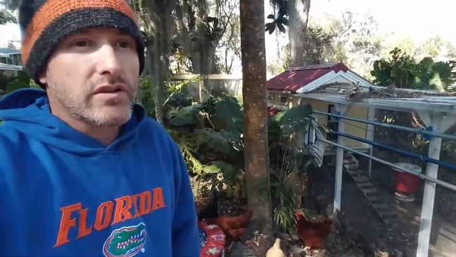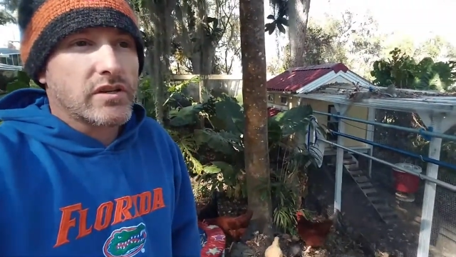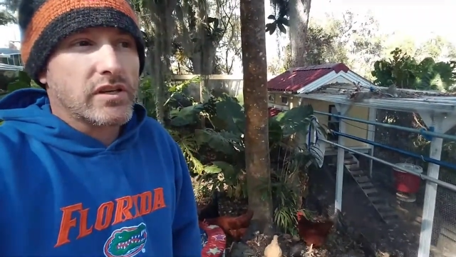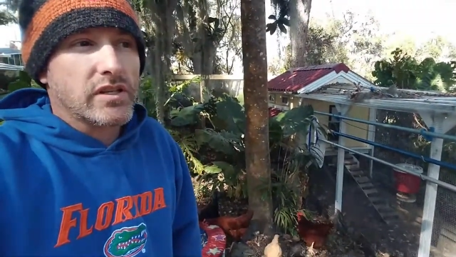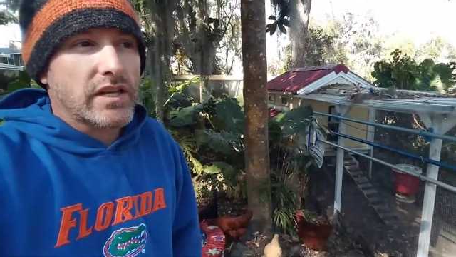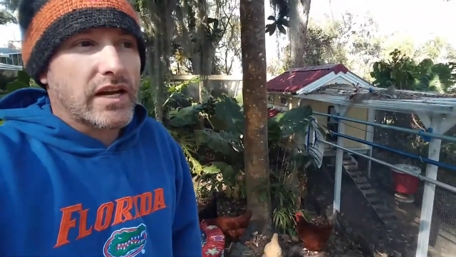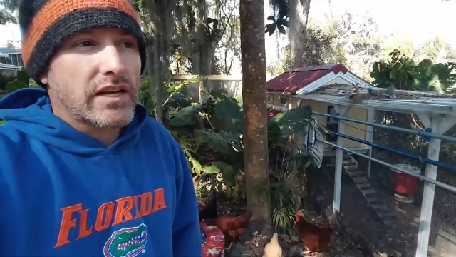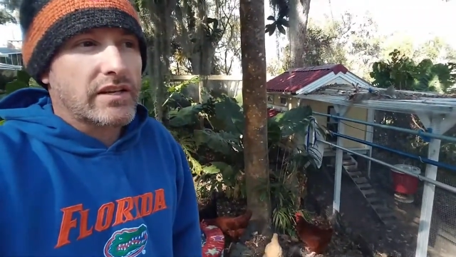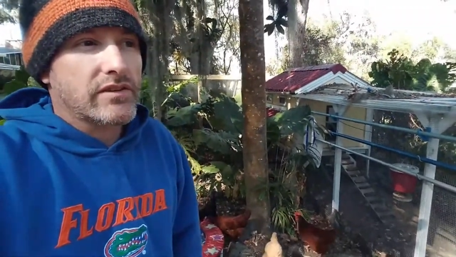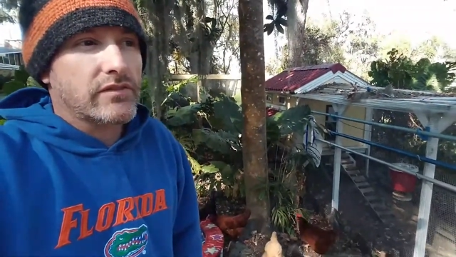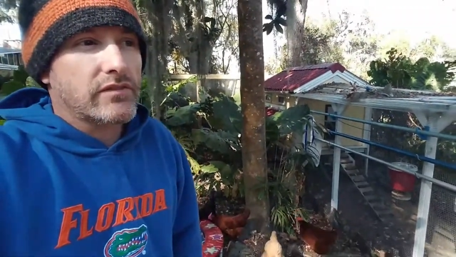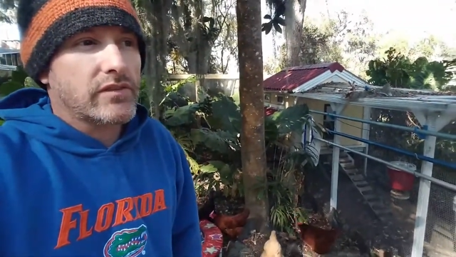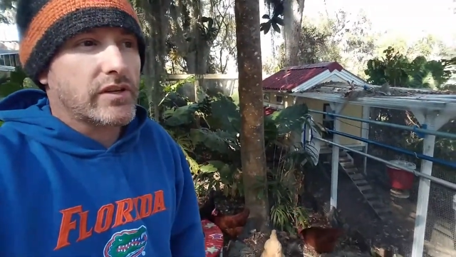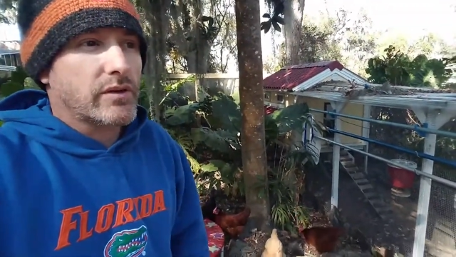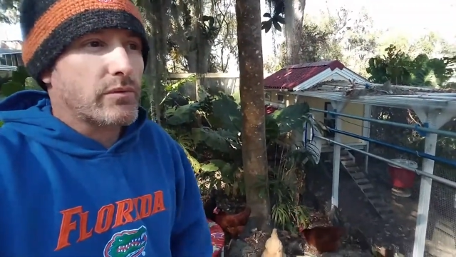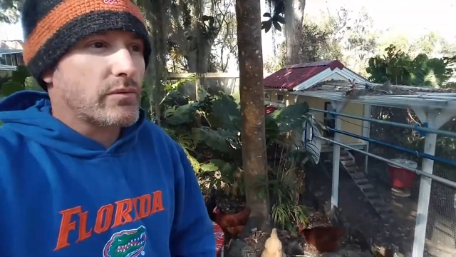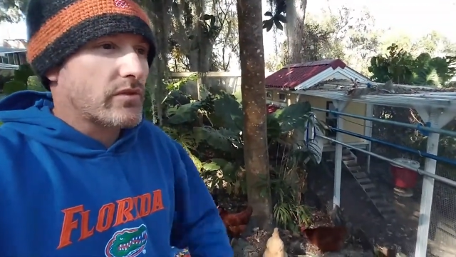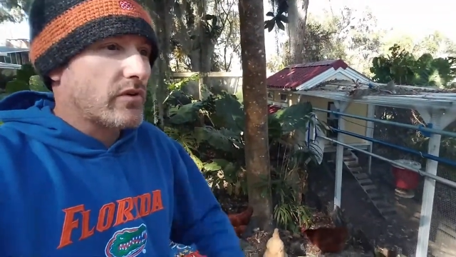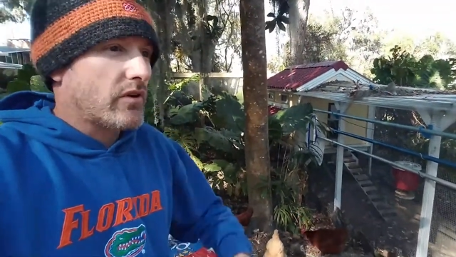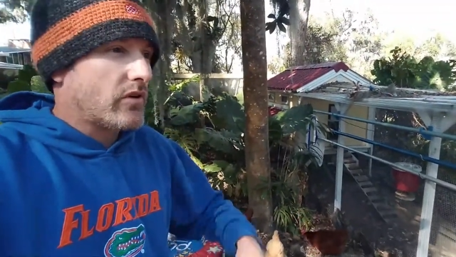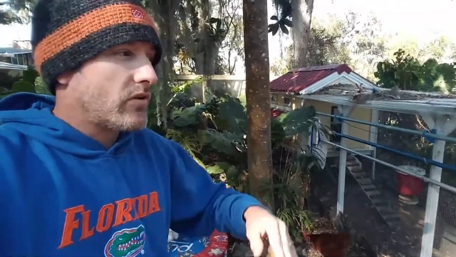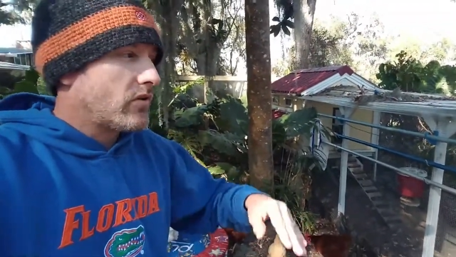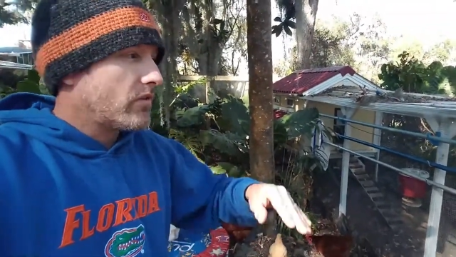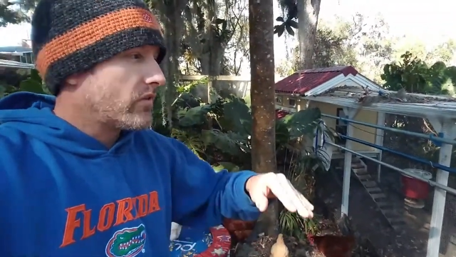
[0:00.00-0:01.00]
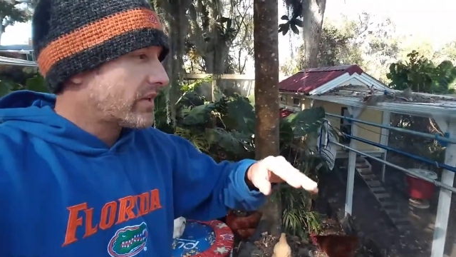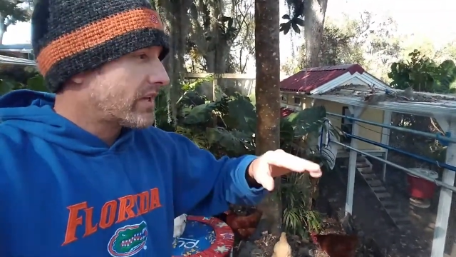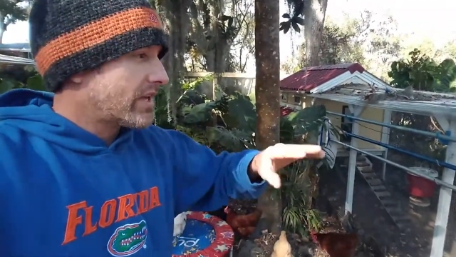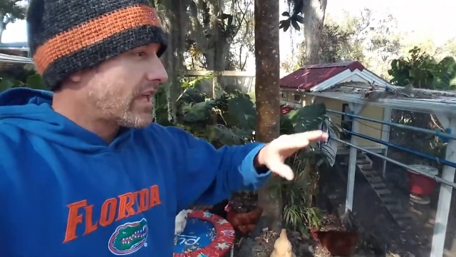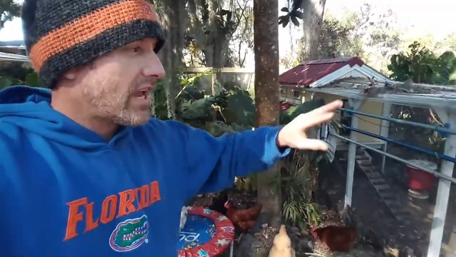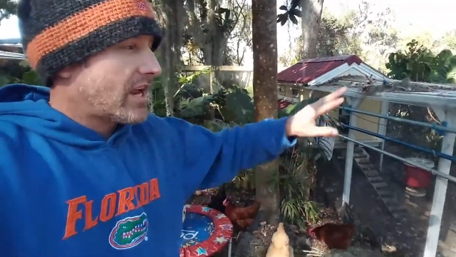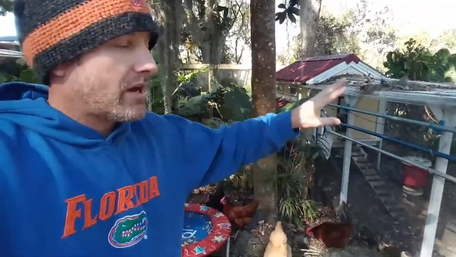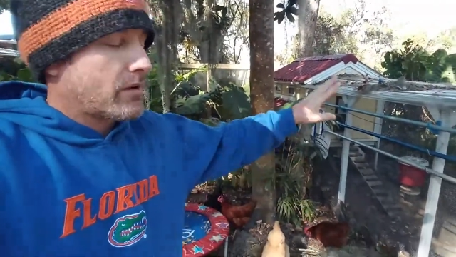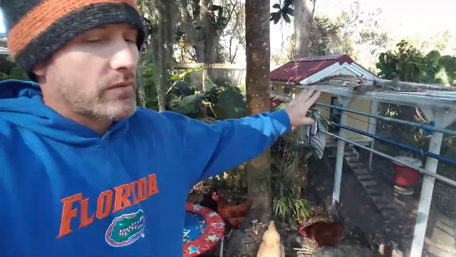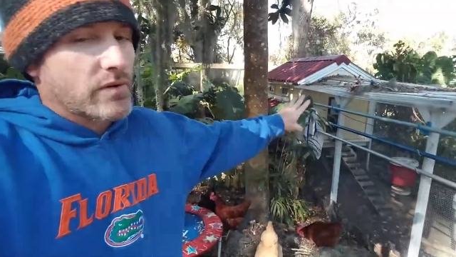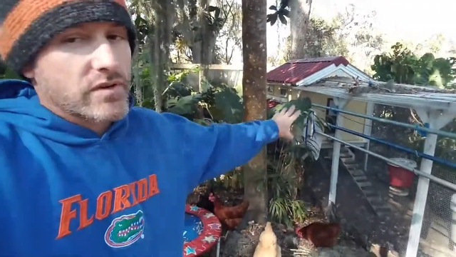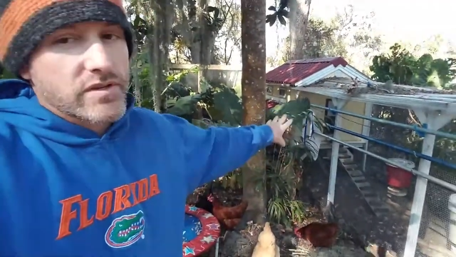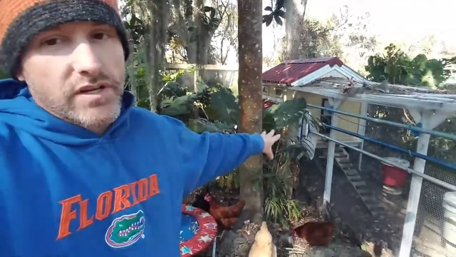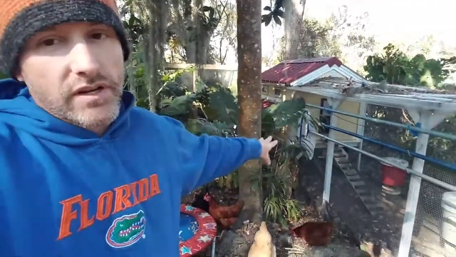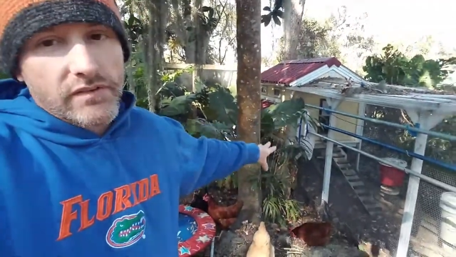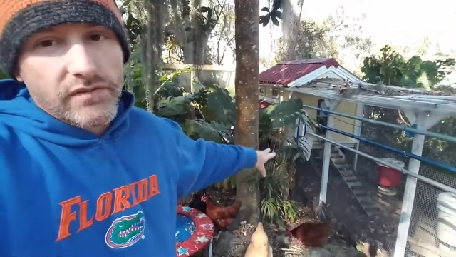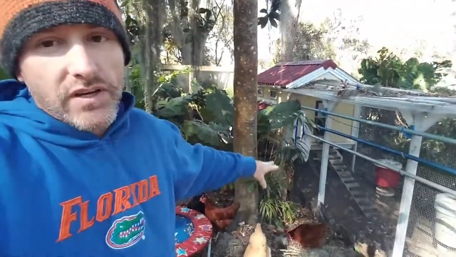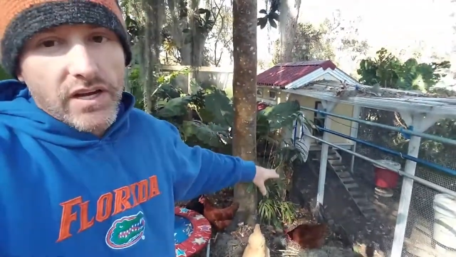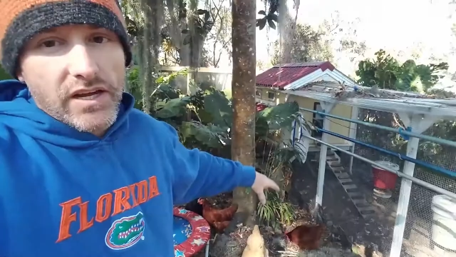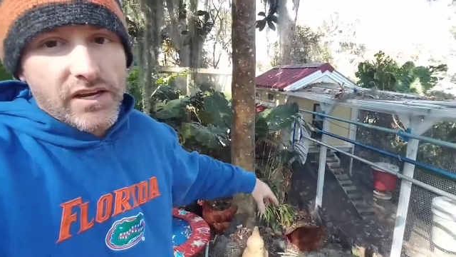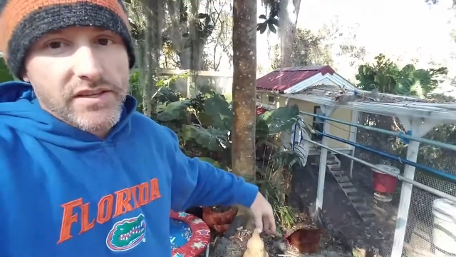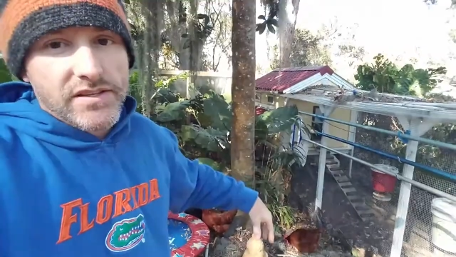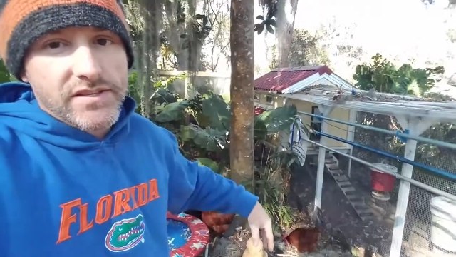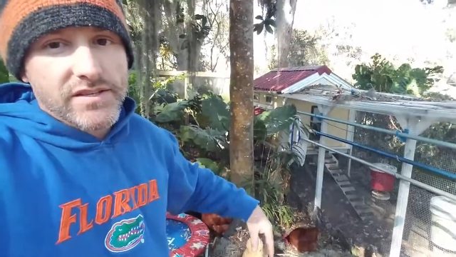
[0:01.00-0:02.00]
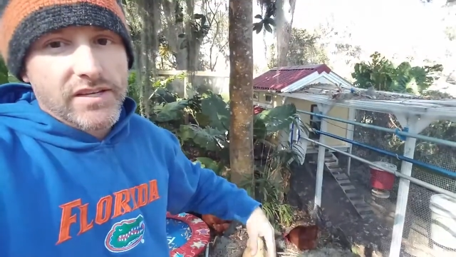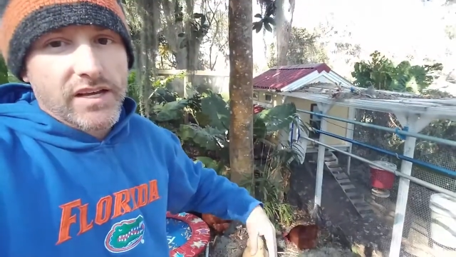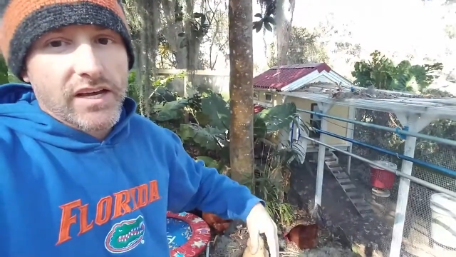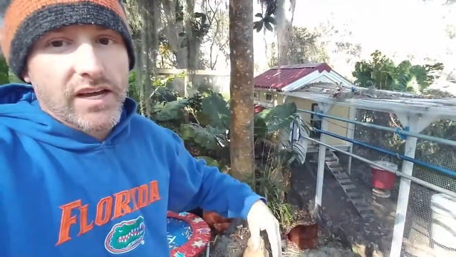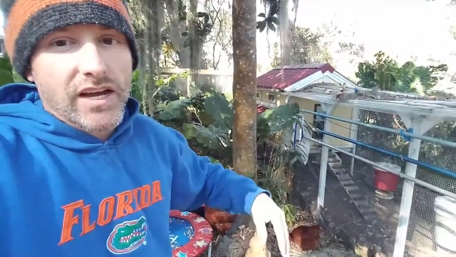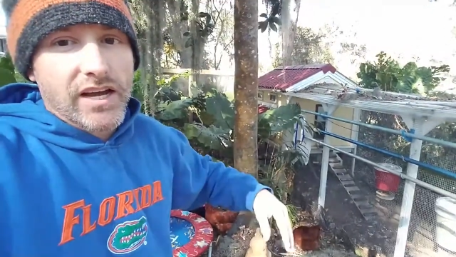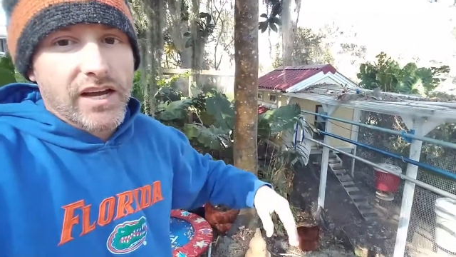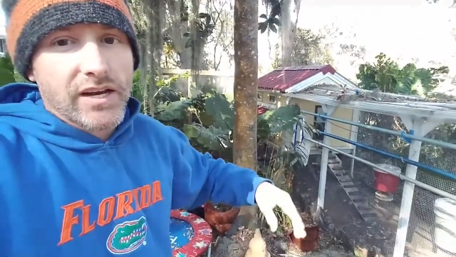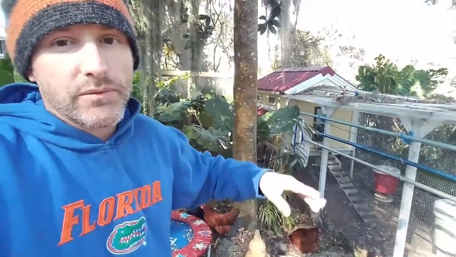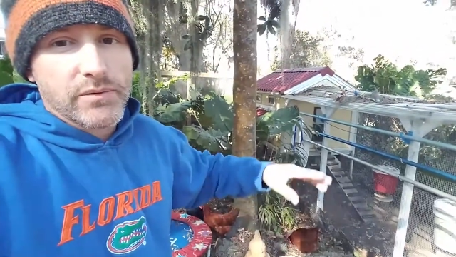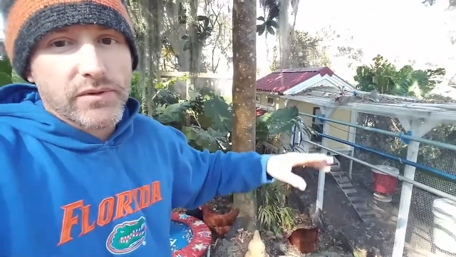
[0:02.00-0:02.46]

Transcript: collectively with all the cameras I've got inside,